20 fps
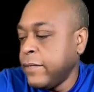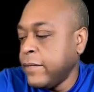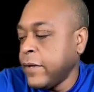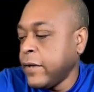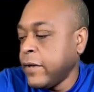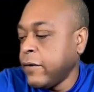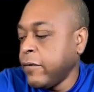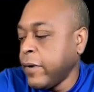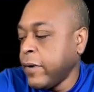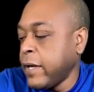they
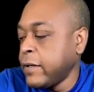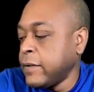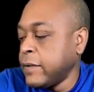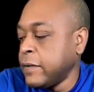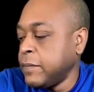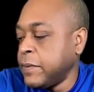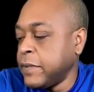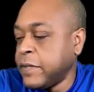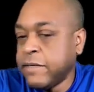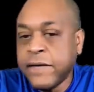create a little
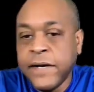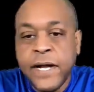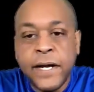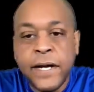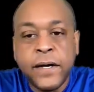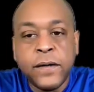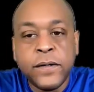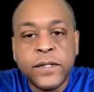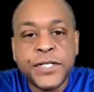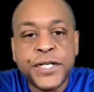bit of an
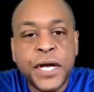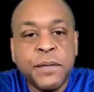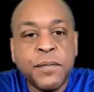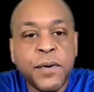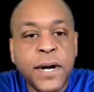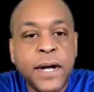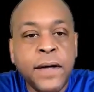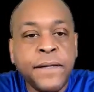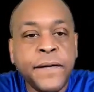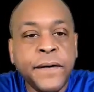echo
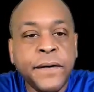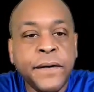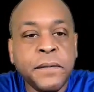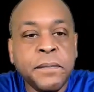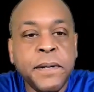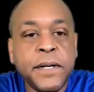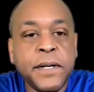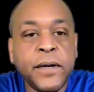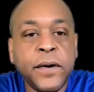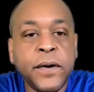chamber out there,
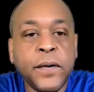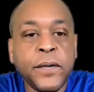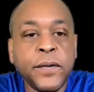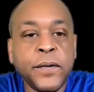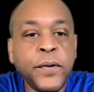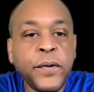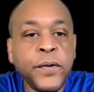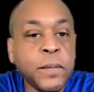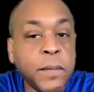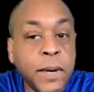depending on
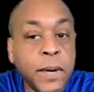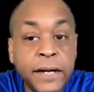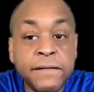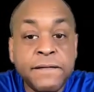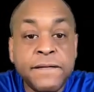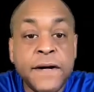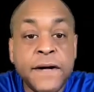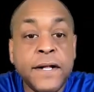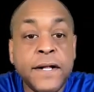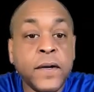who you might
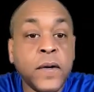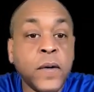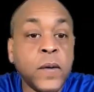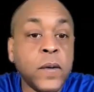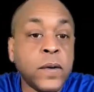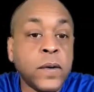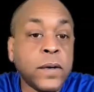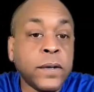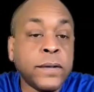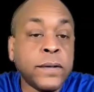follow
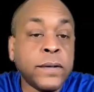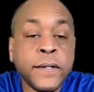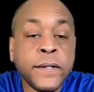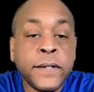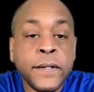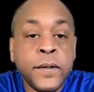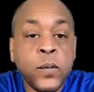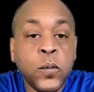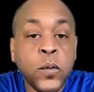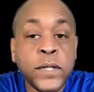or
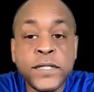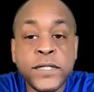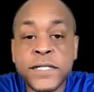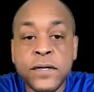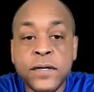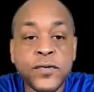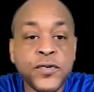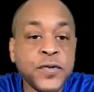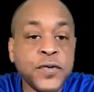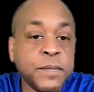what
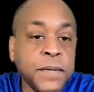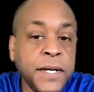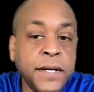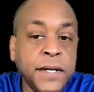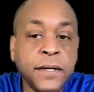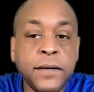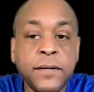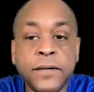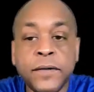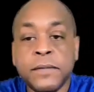social
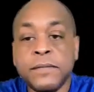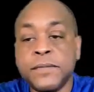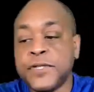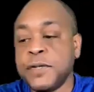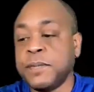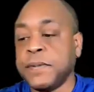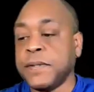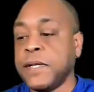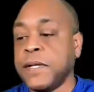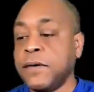media groups you
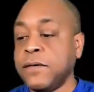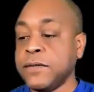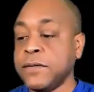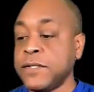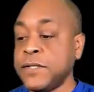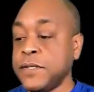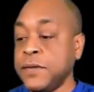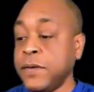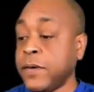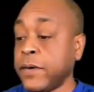belong
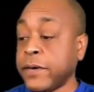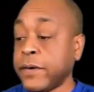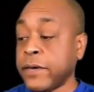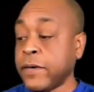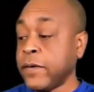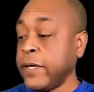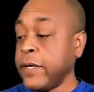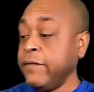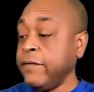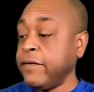to,
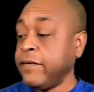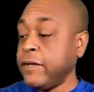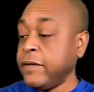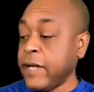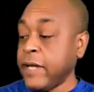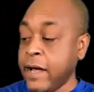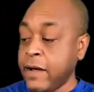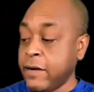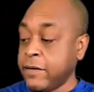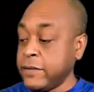or even
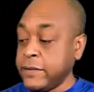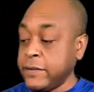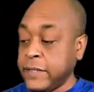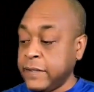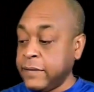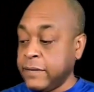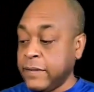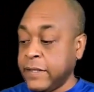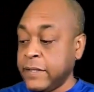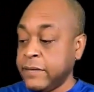now
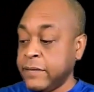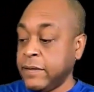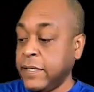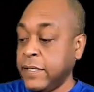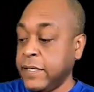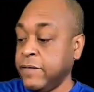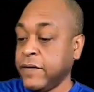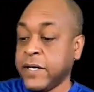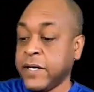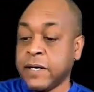it
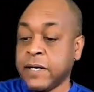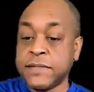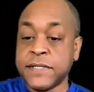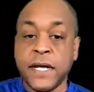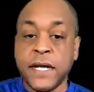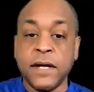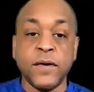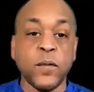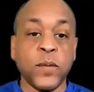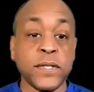even comes
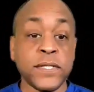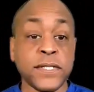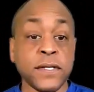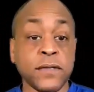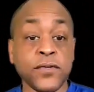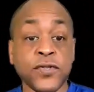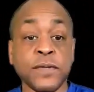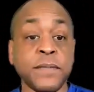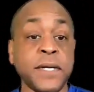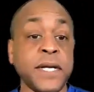down to what
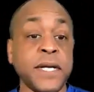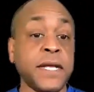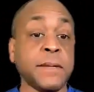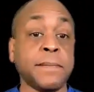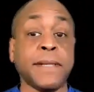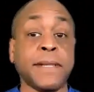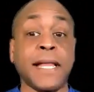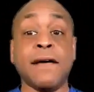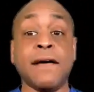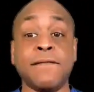social media
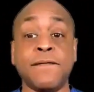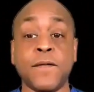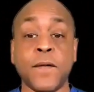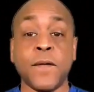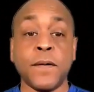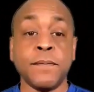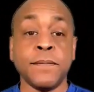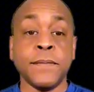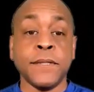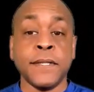
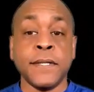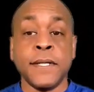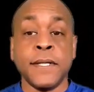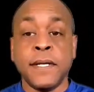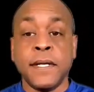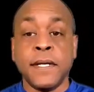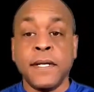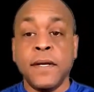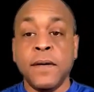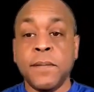platform
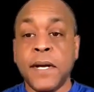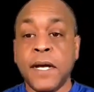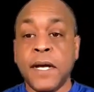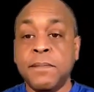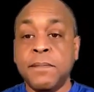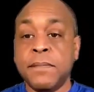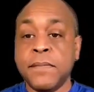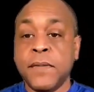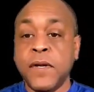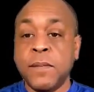you
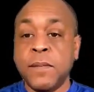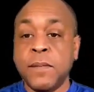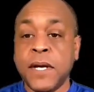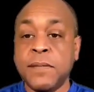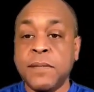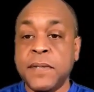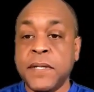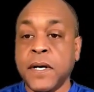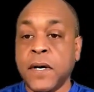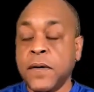may
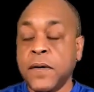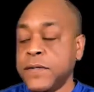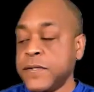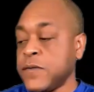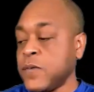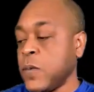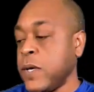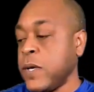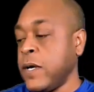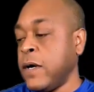be on
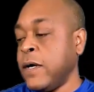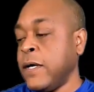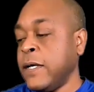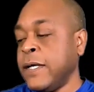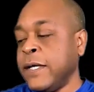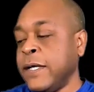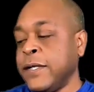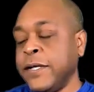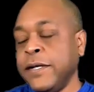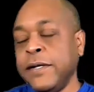as well.
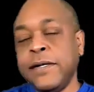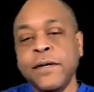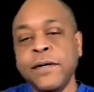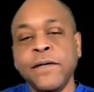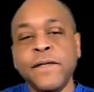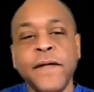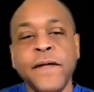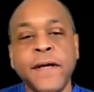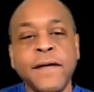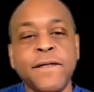Do you
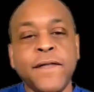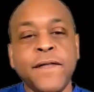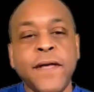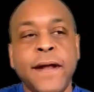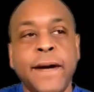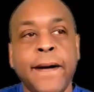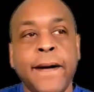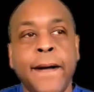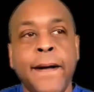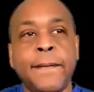think that